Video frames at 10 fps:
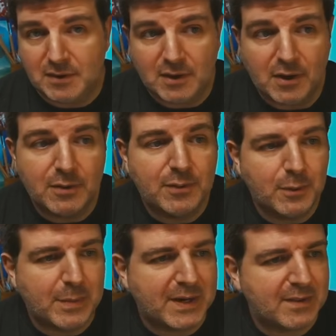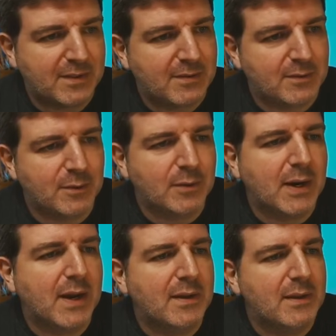on the path. So
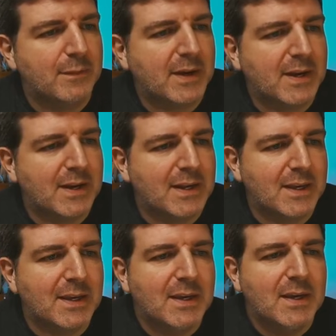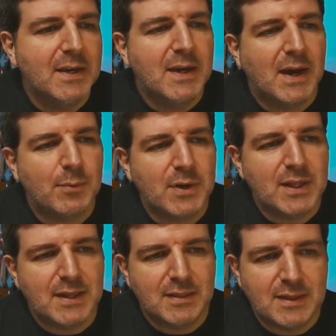if I click, I will
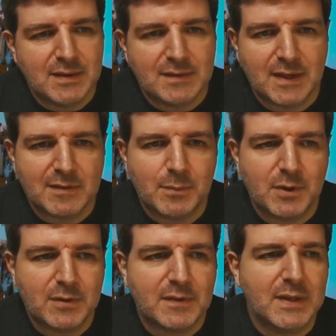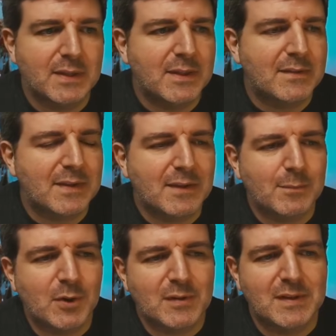get this text box, and this
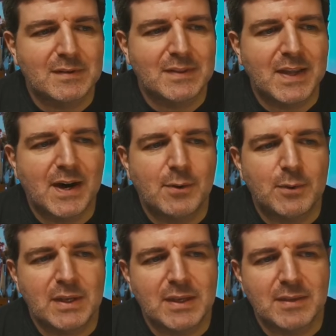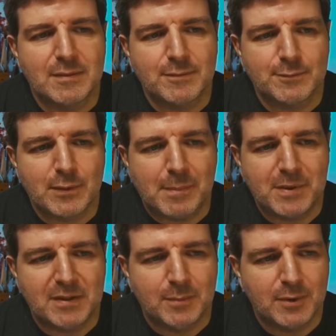text box is now in
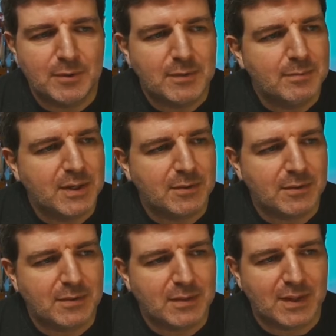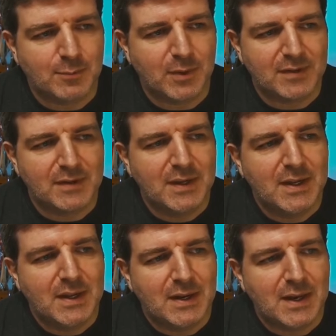wrapped mode because that was
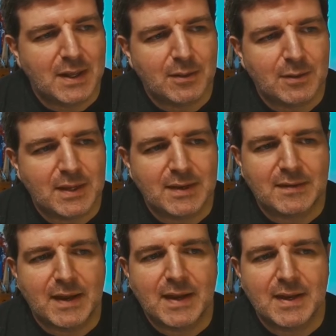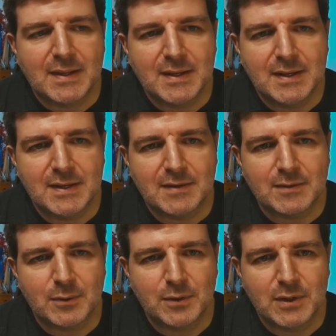like the text I had here.
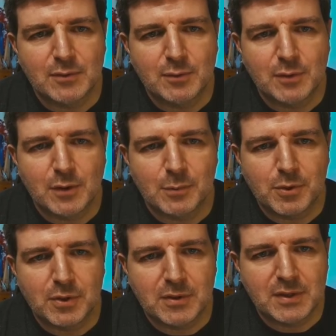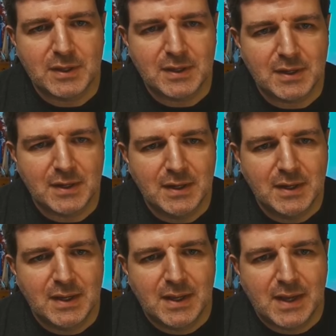So in tool option here,
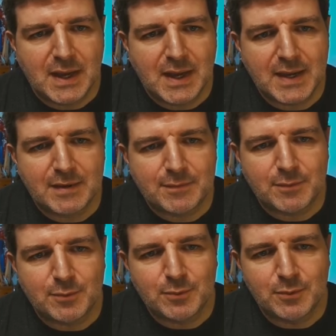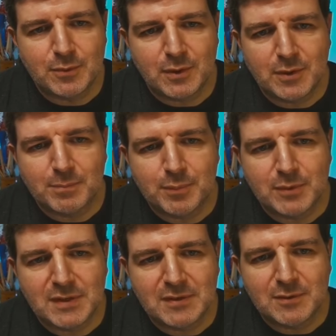I have to
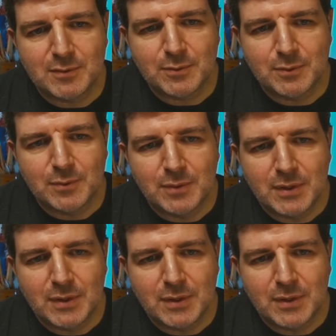put into